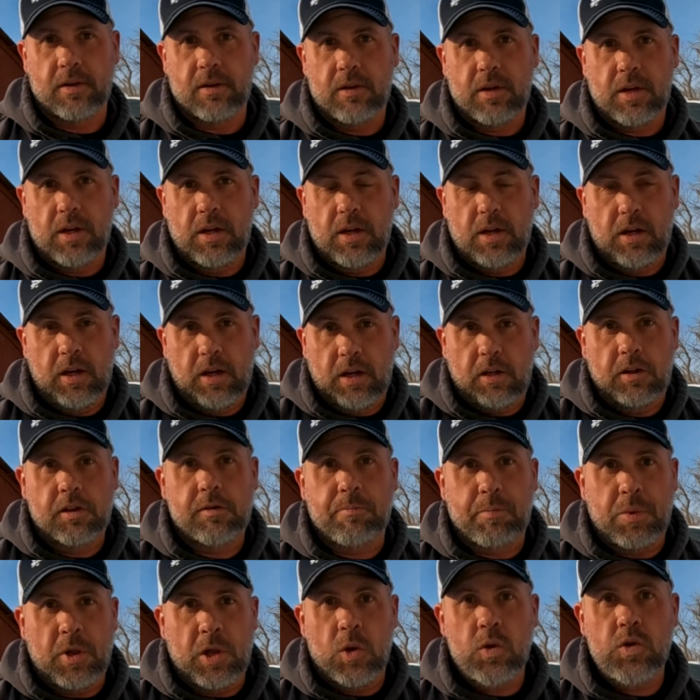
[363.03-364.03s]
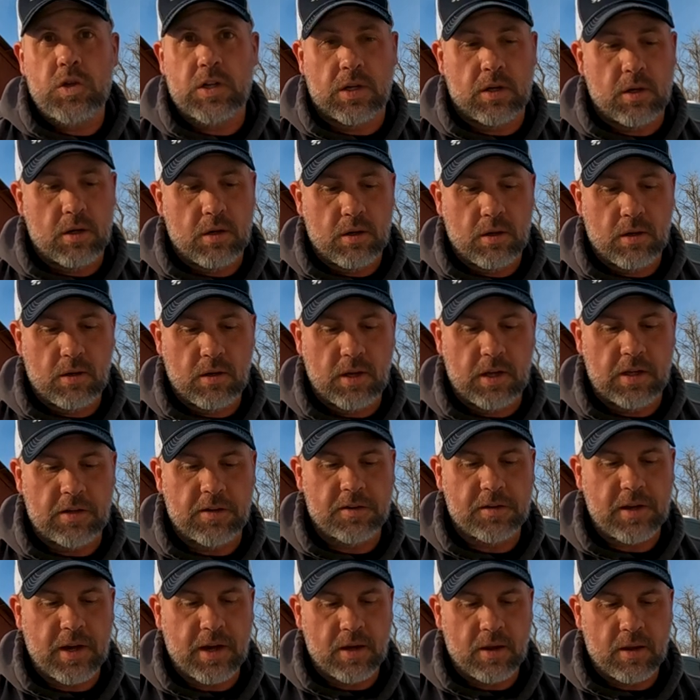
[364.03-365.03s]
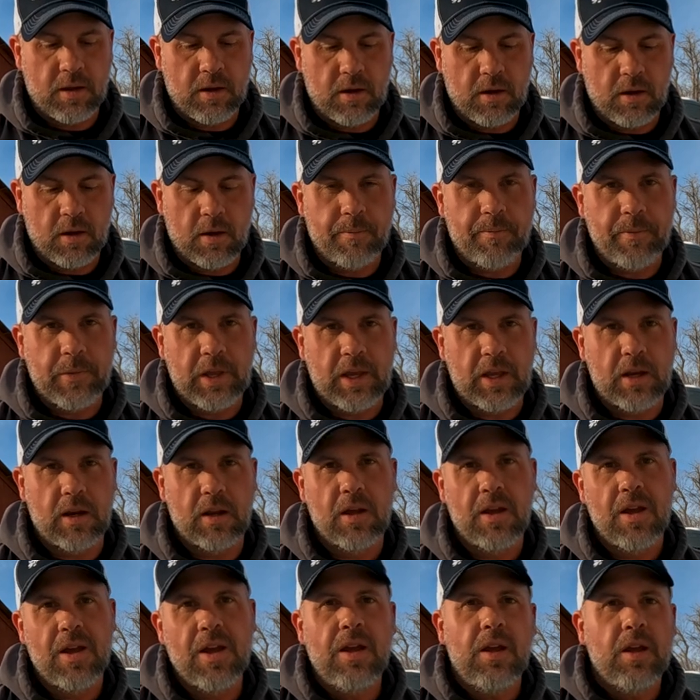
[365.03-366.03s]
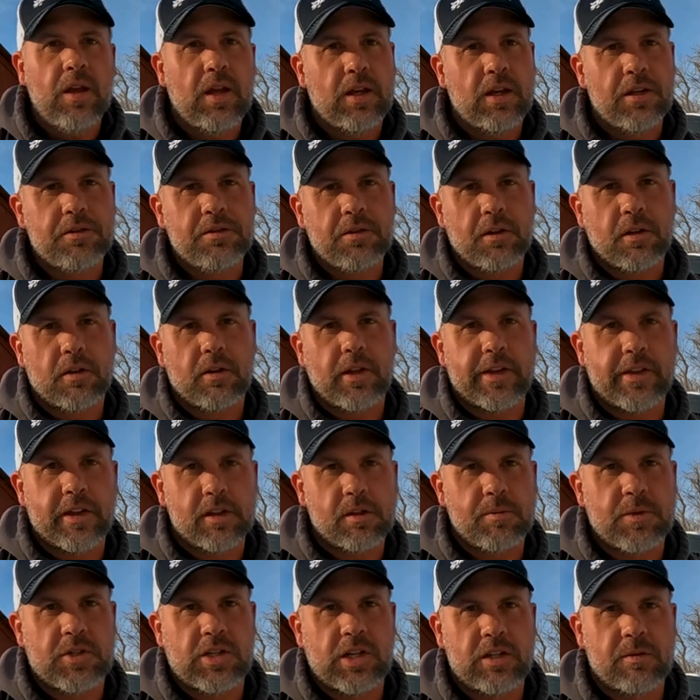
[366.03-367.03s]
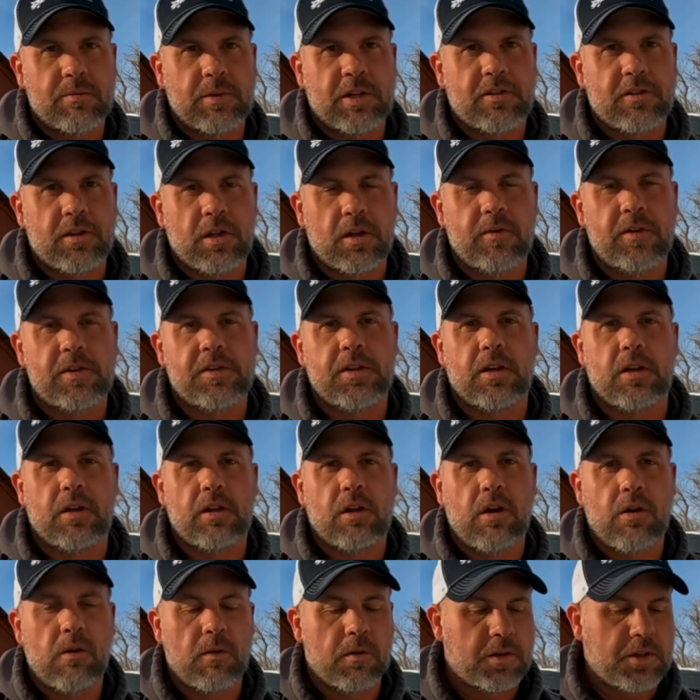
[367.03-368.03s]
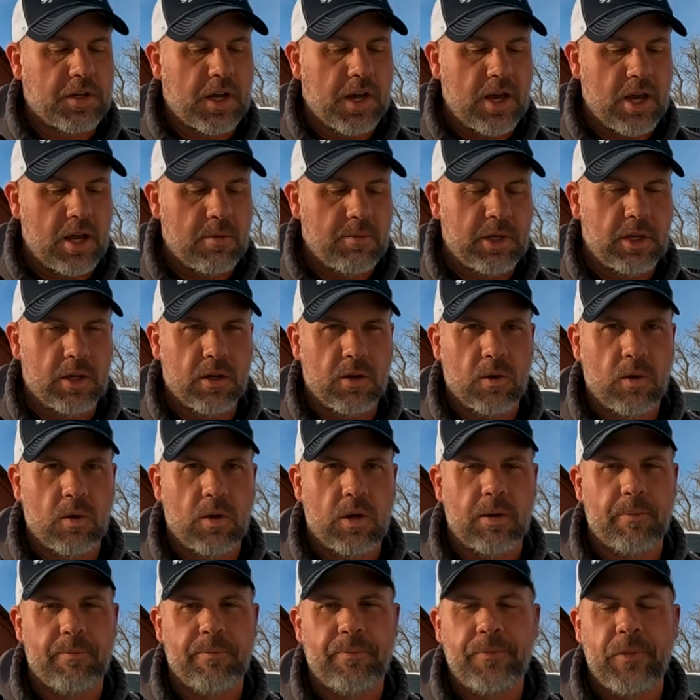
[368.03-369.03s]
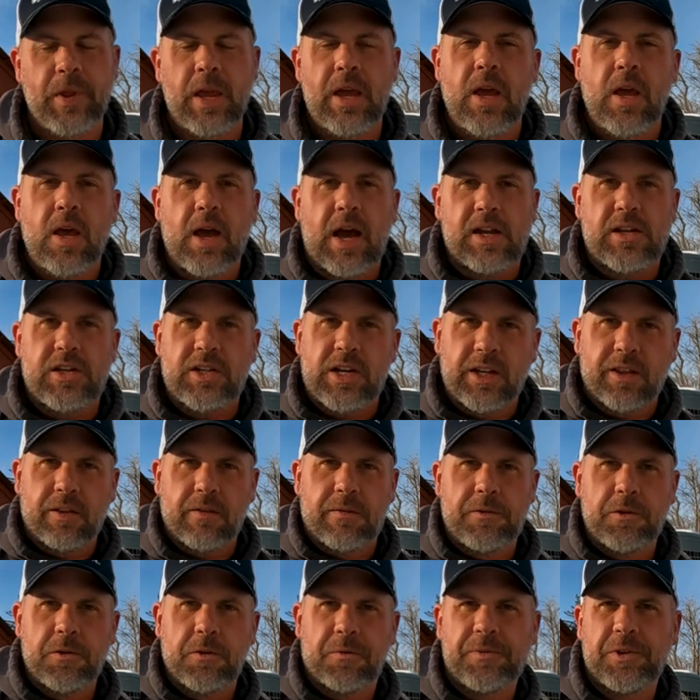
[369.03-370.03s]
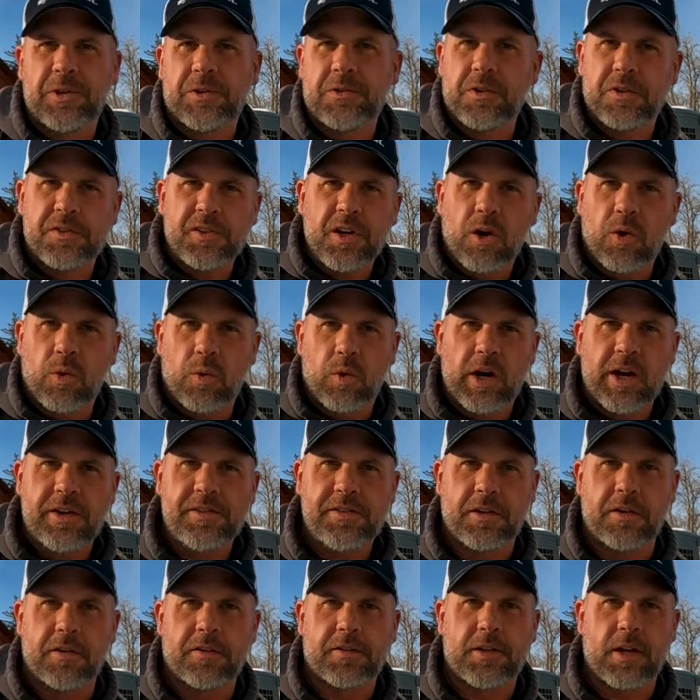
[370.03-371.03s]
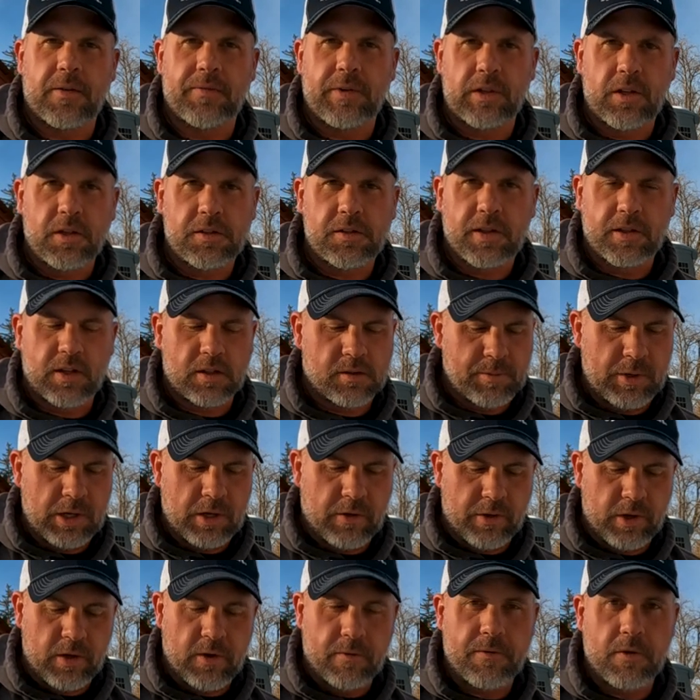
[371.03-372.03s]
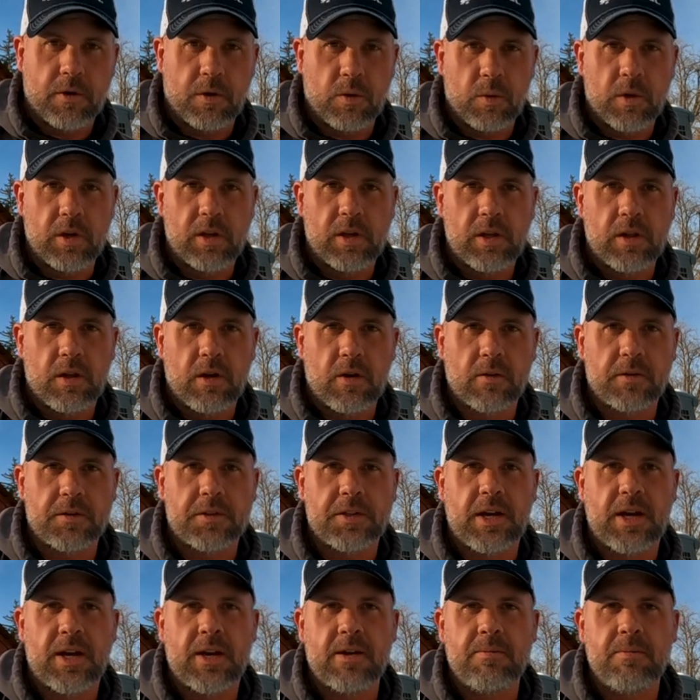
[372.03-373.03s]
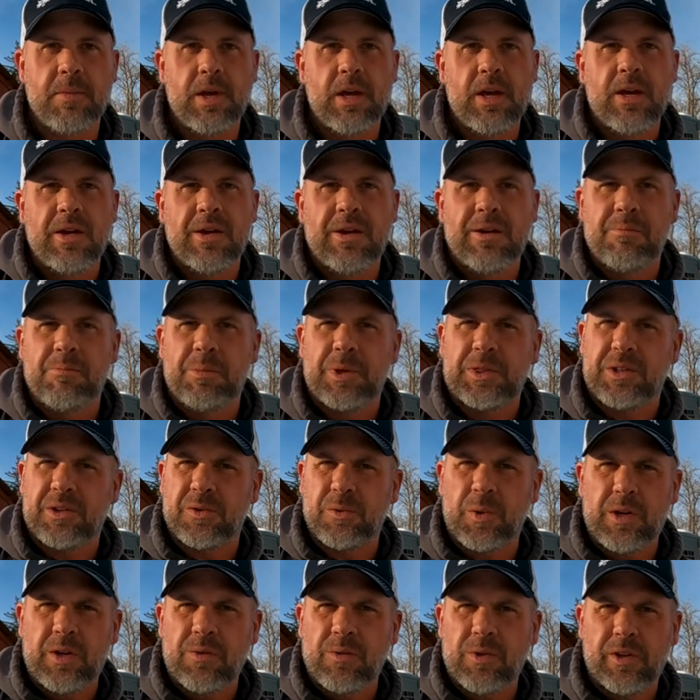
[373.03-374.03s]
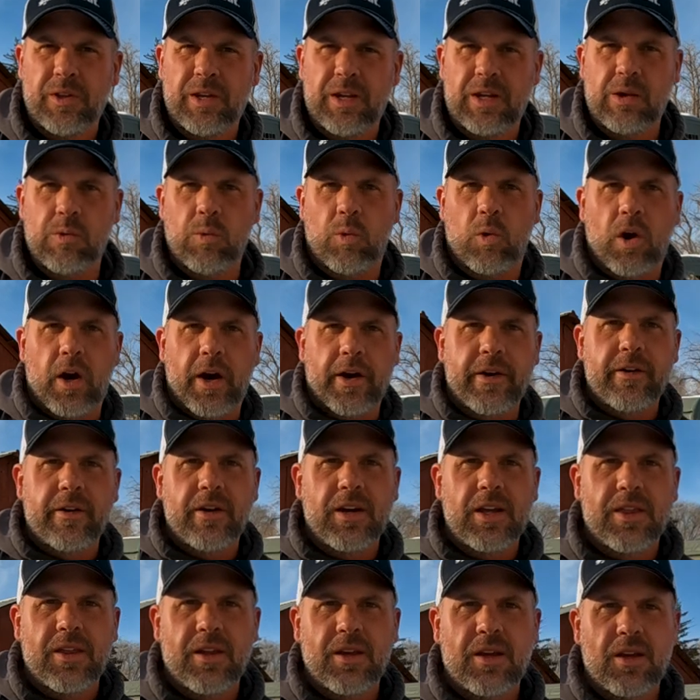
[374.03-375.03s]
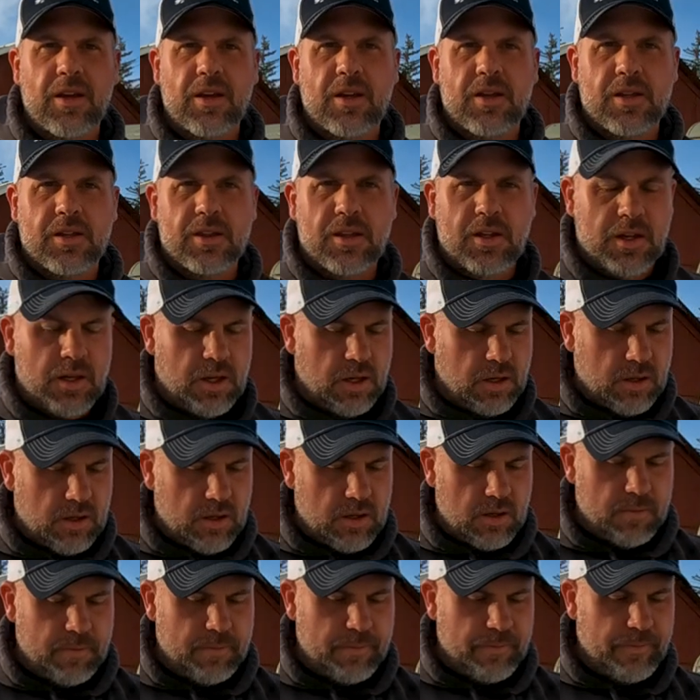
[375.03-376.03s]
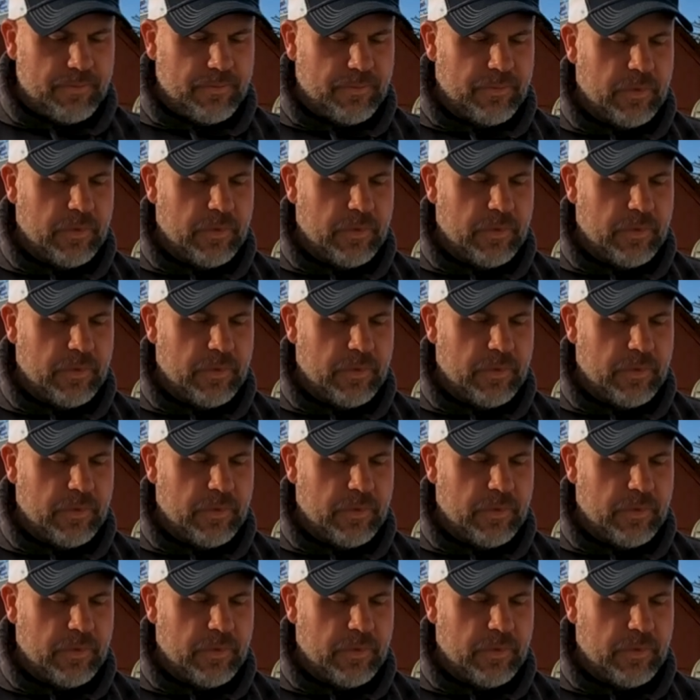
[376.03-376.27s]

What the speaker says: an explosion inside of there. And it doesn't look like this machine's been serviced in a long time, you know. I checked the fuel filter, it's all rusted and stuff. It looks like it's been on there for a really long time, but there wasn't really any water or anything in the